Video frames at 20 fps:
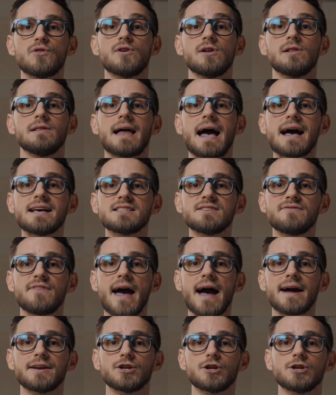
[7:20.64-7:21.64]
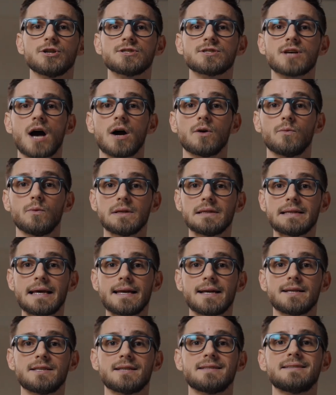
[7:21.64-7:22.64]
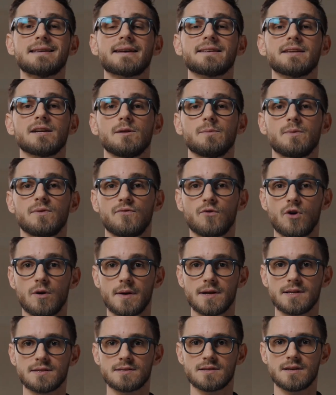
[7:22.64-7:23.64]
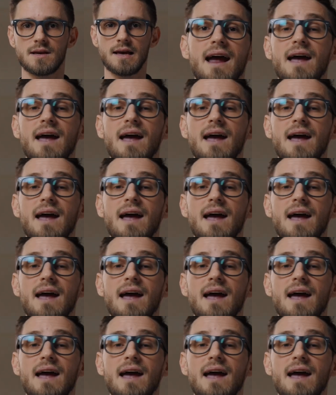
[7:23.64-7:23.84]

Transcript: The last factors are related to technical performance.